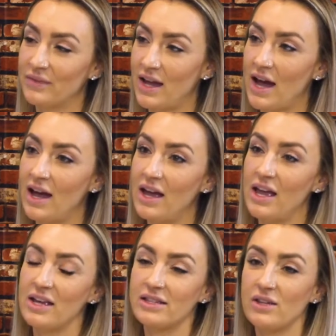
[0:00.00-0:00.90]
Yeah.
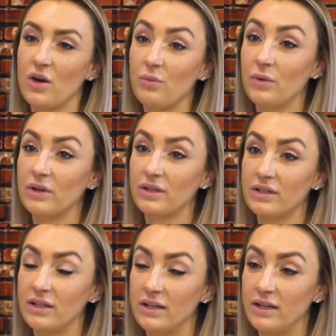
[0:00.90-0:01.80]
So
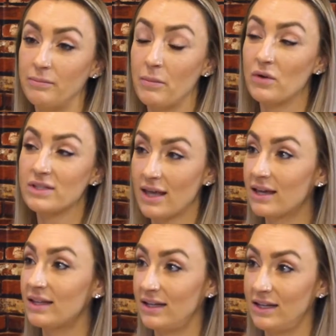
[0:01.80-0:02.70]
we'll most
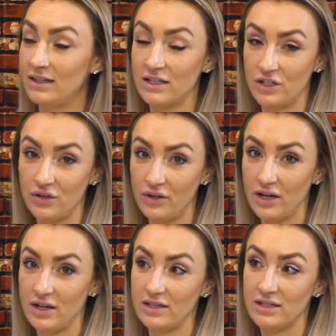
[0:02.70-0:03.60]
likely need the two
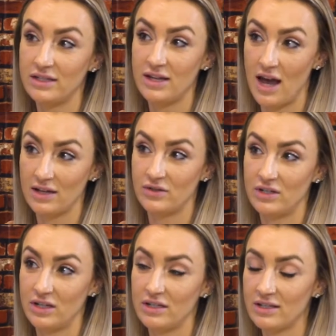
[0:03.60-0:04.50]
years tax
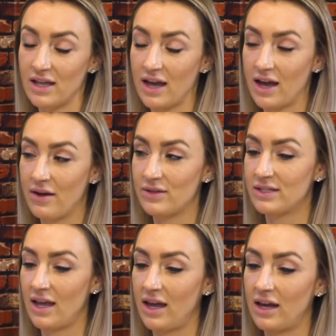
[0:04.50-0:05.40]
returns, like I was
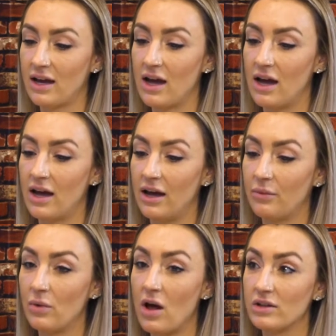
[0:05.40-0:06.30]
saying. Uh,
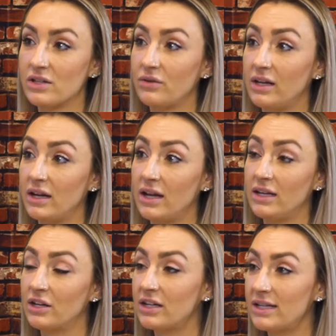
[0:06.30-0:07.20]
we'll also need a
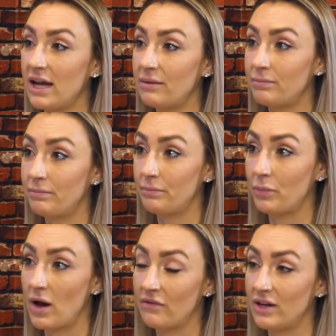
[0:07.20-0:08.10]
year-to-date
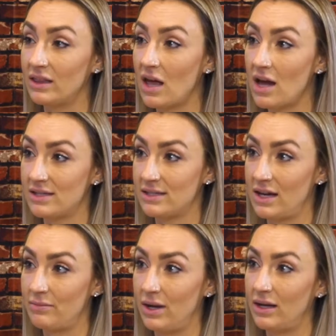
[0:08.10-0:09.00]
profit and loss
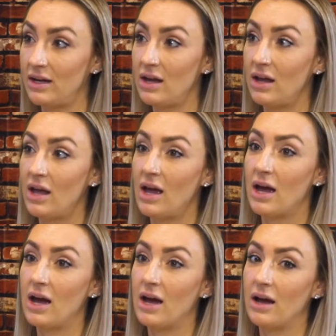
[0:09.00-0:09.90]
statement. Okay.
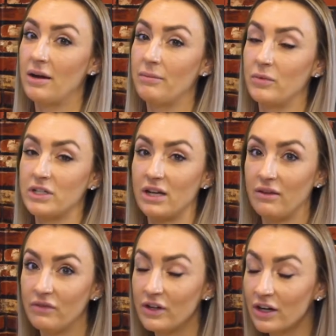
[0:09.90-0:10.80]
Um, which,
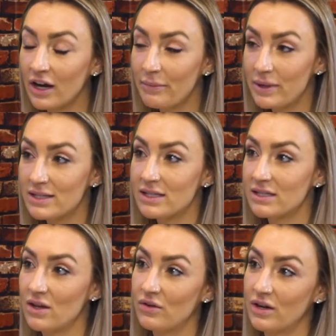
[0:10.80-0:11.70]
if you're a
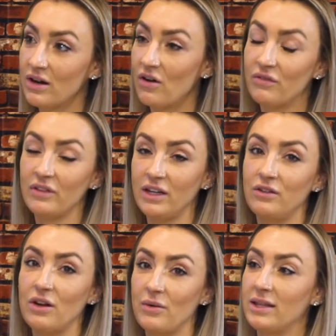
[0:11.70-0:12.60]
business owner, hopefully you
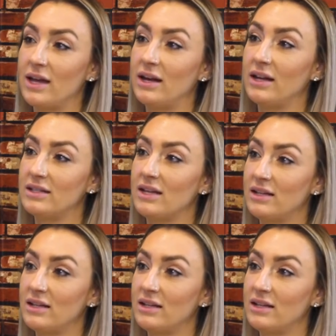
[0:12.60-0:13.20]
know what that is.